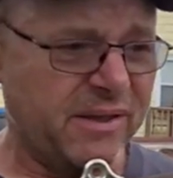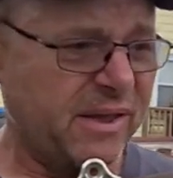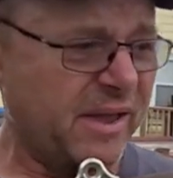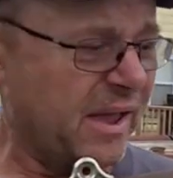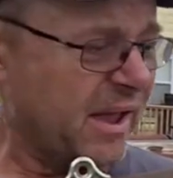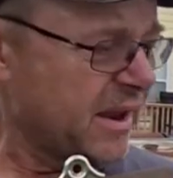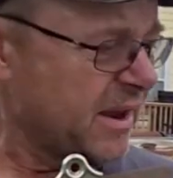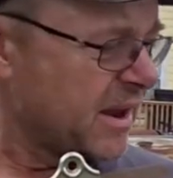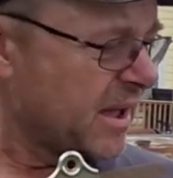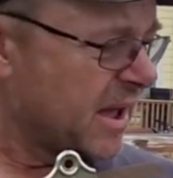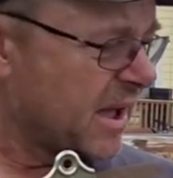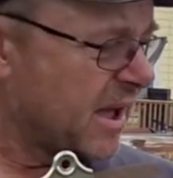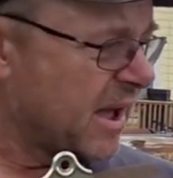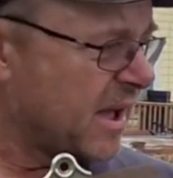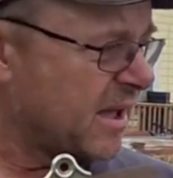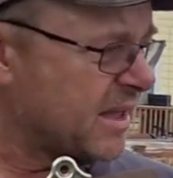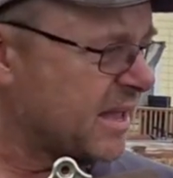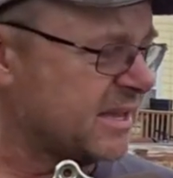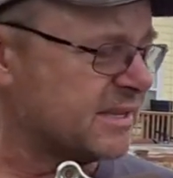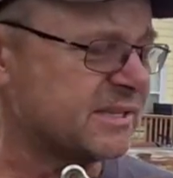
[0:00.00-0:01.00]
And
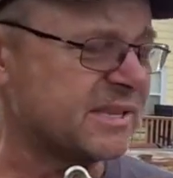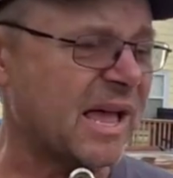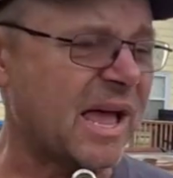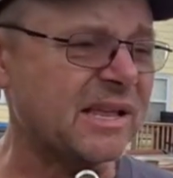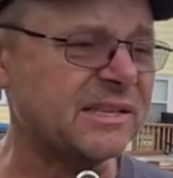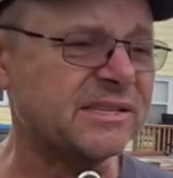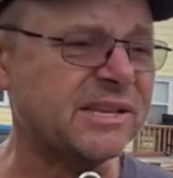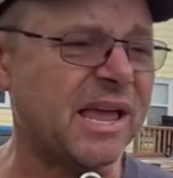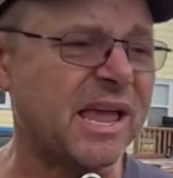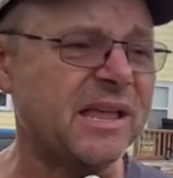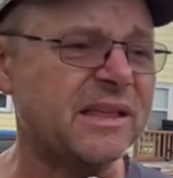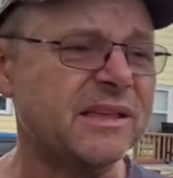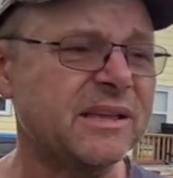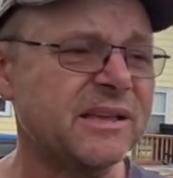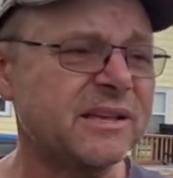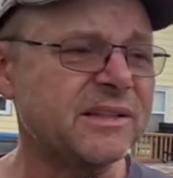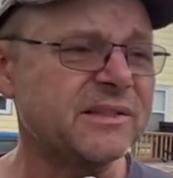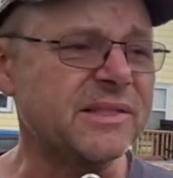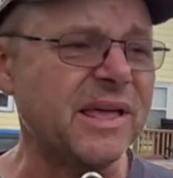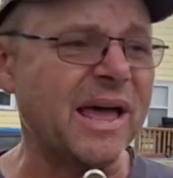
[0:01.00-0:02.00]
I guess that's it.
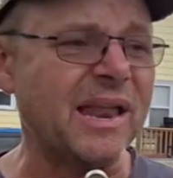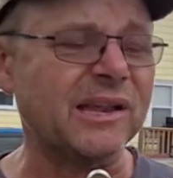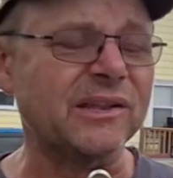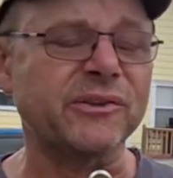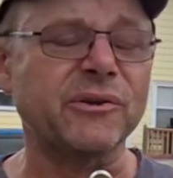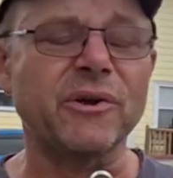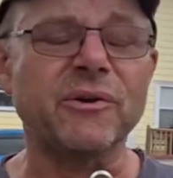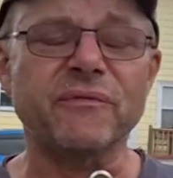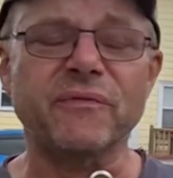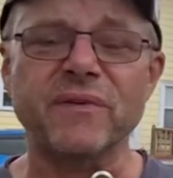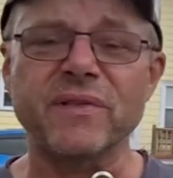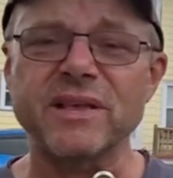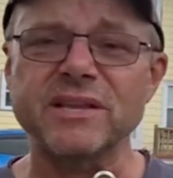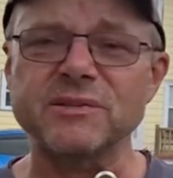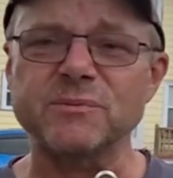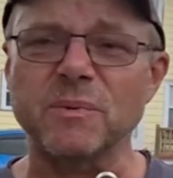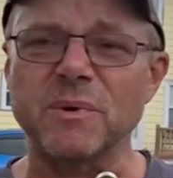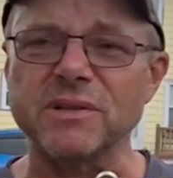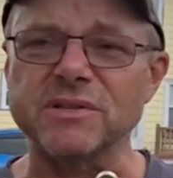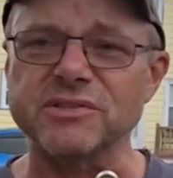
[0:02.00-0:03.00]
That'll do it for
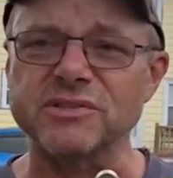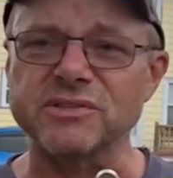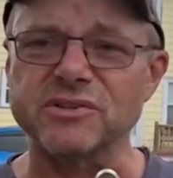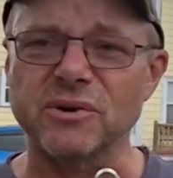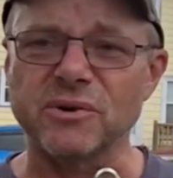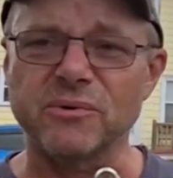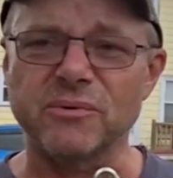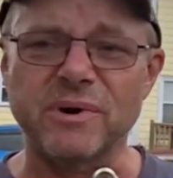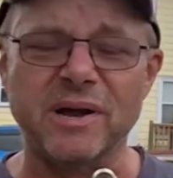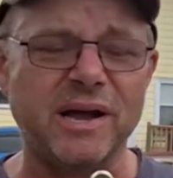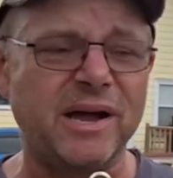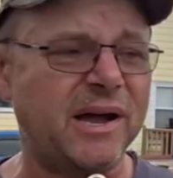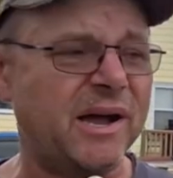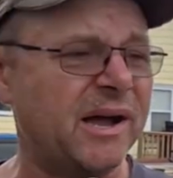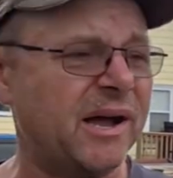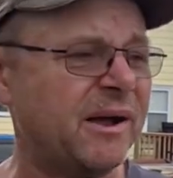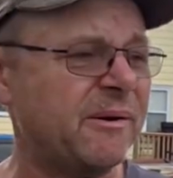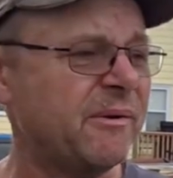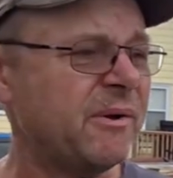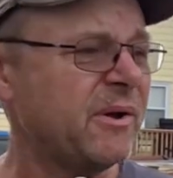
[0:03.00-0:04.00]
this one.
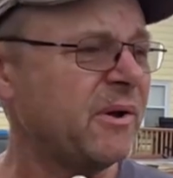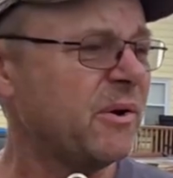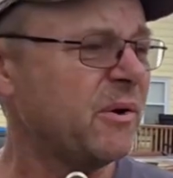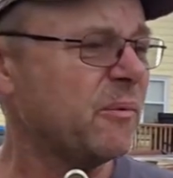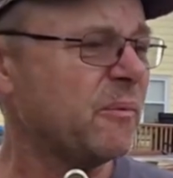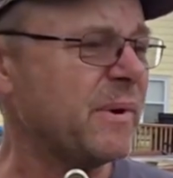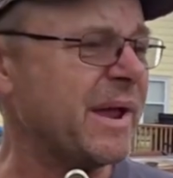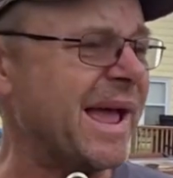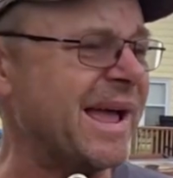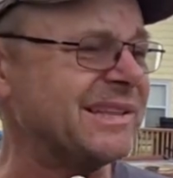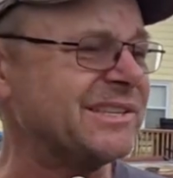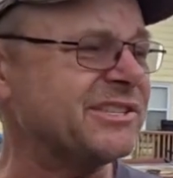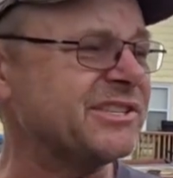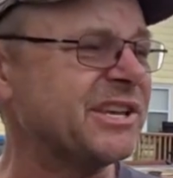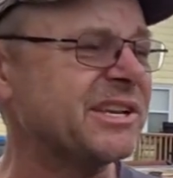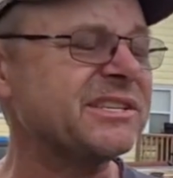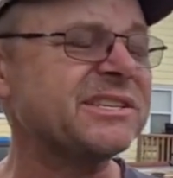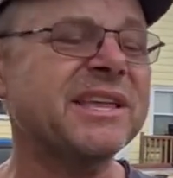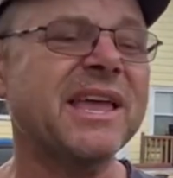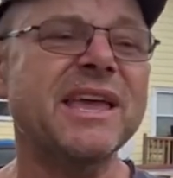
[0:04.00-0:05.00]
So we had
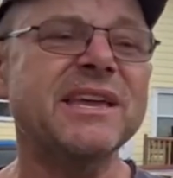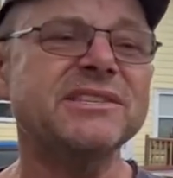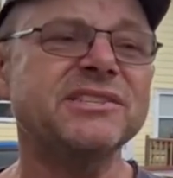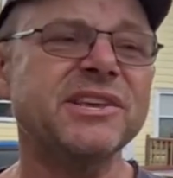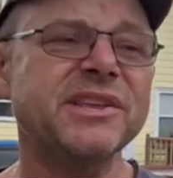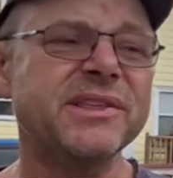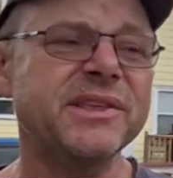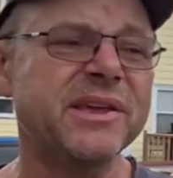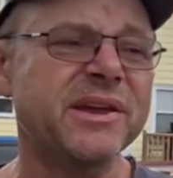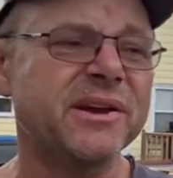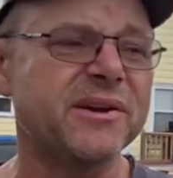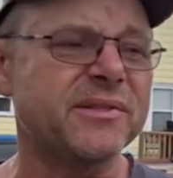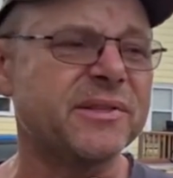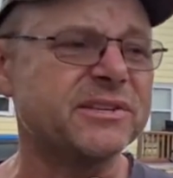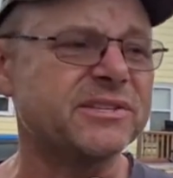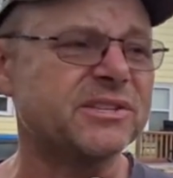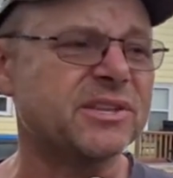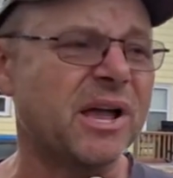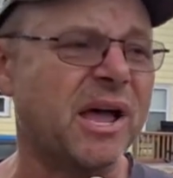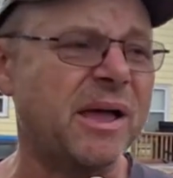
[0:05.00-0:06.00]
6 days in there
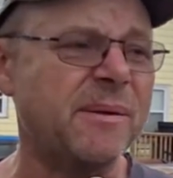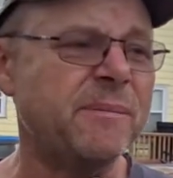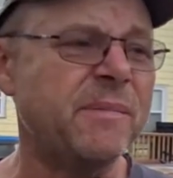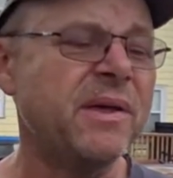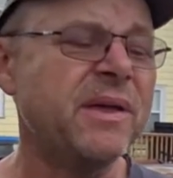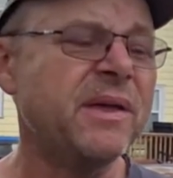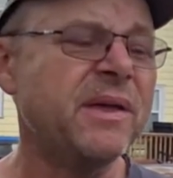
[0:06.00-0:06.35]
this time.